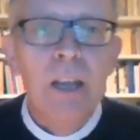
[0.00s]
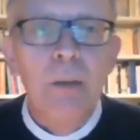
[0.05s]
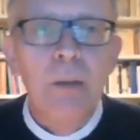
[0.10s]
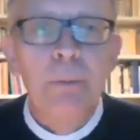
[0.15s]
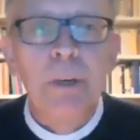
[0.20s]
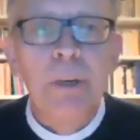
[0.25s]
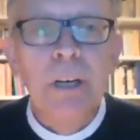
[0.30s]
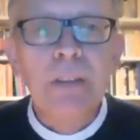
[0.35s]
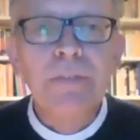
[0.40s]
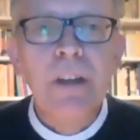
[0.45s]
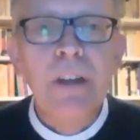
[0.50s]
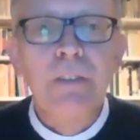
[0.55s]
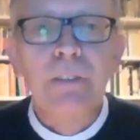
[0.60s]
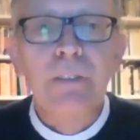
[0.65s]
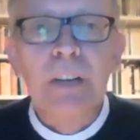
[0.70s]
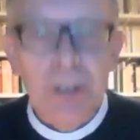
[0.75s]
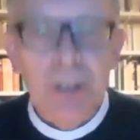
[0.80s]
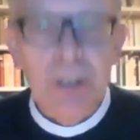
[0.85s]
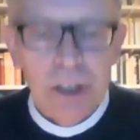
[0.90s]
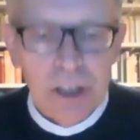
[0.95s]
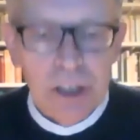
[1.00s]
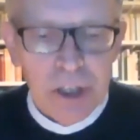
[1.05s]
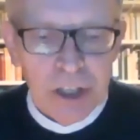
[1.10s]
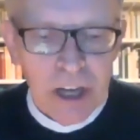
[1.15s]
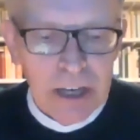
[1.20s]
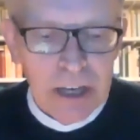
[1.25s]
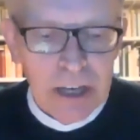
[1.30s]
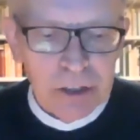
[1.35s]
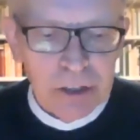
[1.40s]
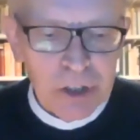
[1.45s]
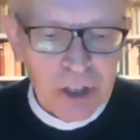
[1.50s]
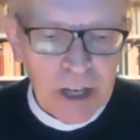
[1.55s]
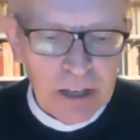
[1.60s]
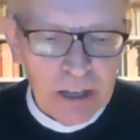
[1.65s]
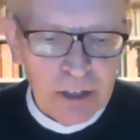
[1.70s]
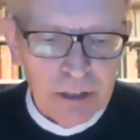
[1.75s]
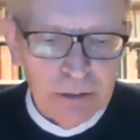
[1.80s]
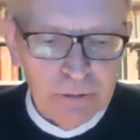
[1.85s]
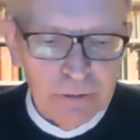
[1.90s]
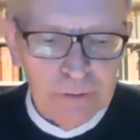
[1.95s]
But I've never actually seen a
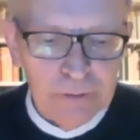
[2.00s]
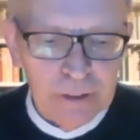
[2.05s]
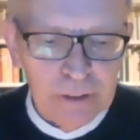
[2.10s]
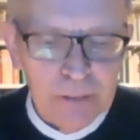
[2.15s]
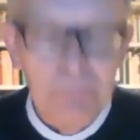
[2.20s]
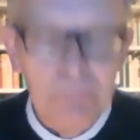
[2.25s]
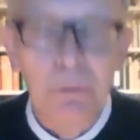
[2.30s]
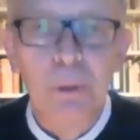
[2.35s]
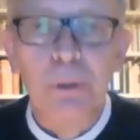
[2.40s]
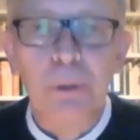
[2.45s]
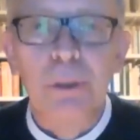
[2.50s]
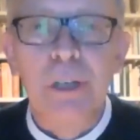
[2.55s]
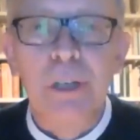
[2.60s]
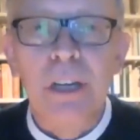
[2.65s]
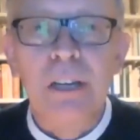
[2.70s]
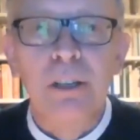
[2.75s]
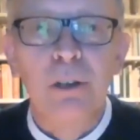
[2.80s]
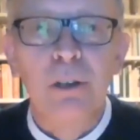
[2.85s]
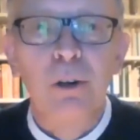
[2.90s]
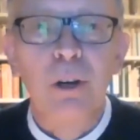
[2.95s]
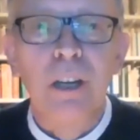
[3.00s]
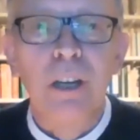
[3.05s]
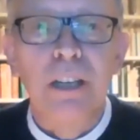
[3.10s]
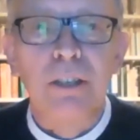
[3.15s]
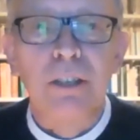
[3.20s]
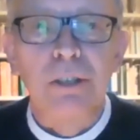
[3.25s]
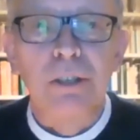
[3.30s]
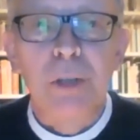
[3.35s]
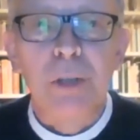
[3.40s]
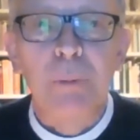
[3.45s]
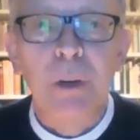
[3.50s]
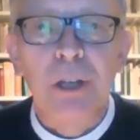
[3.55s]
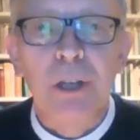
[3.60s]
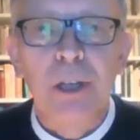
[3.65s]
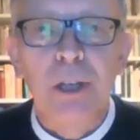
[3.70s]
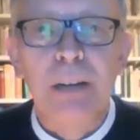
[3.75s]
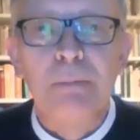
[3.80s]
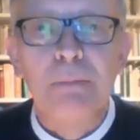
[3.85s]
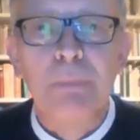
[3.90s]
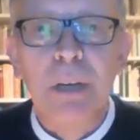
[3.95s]
set of Maundy coins,
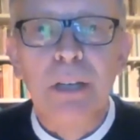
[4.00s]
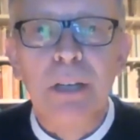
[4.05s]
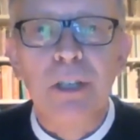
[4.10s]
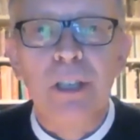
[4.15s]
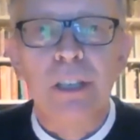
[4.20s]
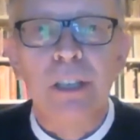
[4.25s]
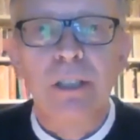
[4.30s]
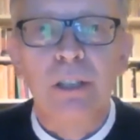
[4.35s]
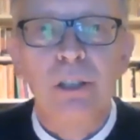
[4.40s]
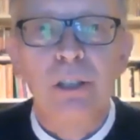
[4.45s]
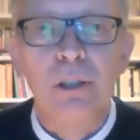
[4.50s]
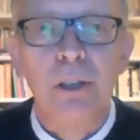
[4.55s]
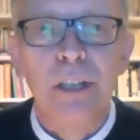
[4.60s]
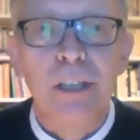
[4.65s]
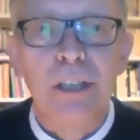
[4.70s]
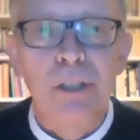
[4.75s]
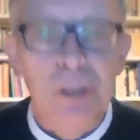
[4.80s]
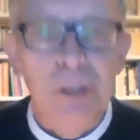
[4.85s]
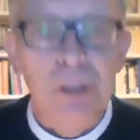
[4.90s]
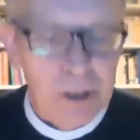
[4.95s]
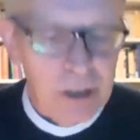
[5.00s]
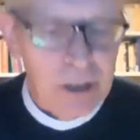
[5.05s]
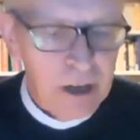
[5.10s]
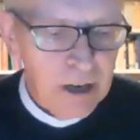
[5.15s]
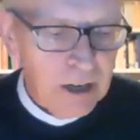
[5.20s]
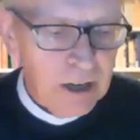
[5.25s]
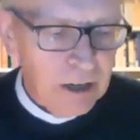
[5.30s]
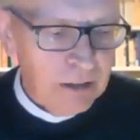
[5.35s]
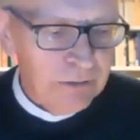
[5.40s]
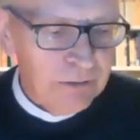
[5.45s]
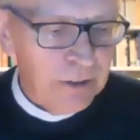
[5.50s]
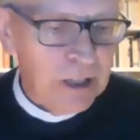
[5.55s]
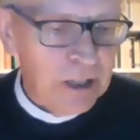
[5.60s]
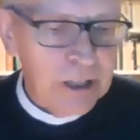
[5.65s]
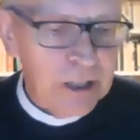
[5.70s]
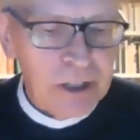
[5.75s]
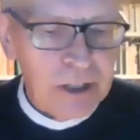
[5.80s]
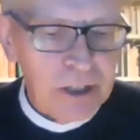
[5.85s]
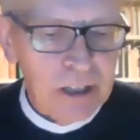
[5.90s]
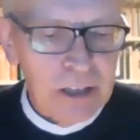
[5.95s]
specially minted coins, for
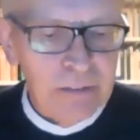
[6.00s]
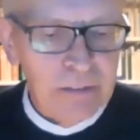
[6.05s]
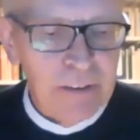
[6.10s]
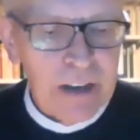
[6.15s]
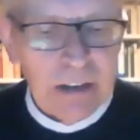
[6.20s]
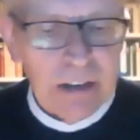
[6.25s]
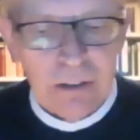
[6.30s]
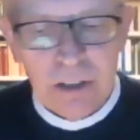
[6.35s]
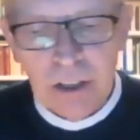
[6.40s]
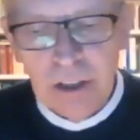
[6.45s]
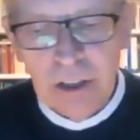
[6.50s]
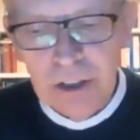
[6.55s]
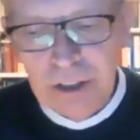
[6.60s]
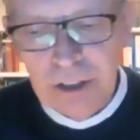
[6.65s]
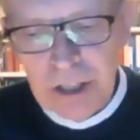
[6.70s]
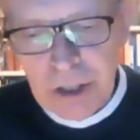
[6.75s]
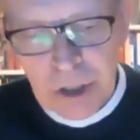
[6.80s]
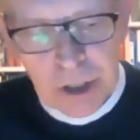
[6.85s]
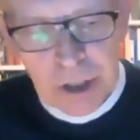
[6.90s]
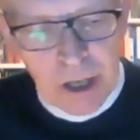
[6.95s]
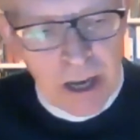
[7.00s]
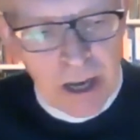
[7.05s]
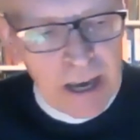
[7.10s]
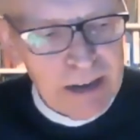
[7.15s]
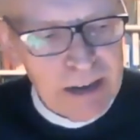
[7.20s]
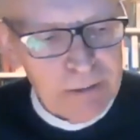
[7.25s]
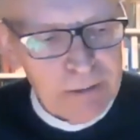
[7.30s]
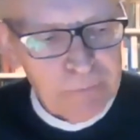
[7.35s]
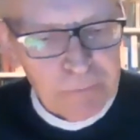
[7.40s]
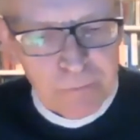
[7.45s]
her to give out on this day.